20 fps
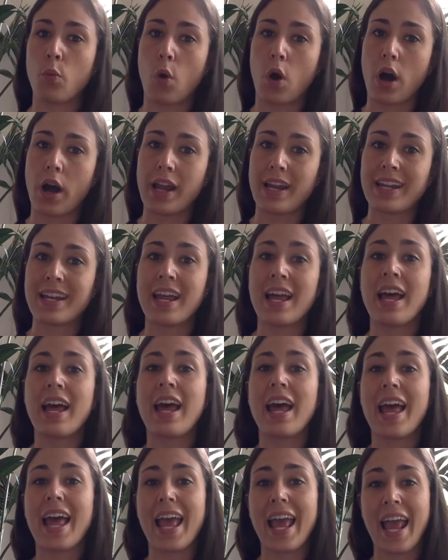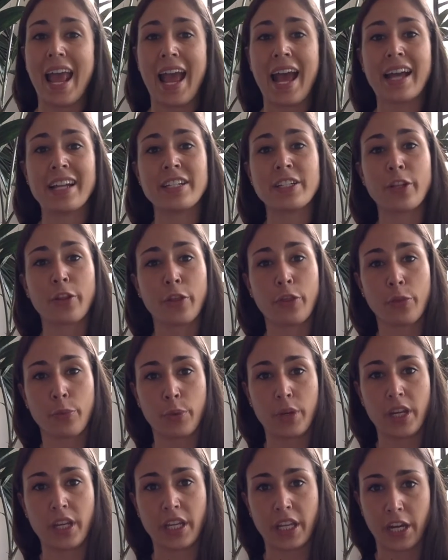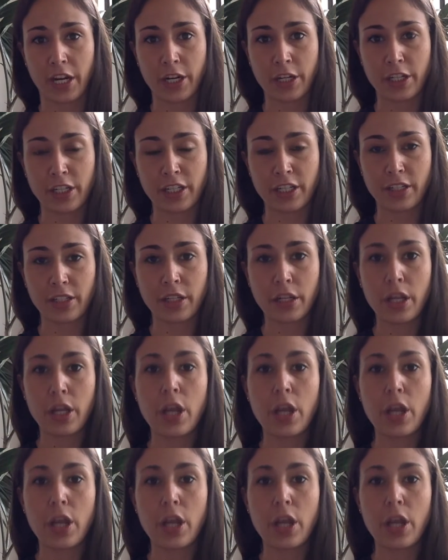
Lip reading: 1 and 3 years.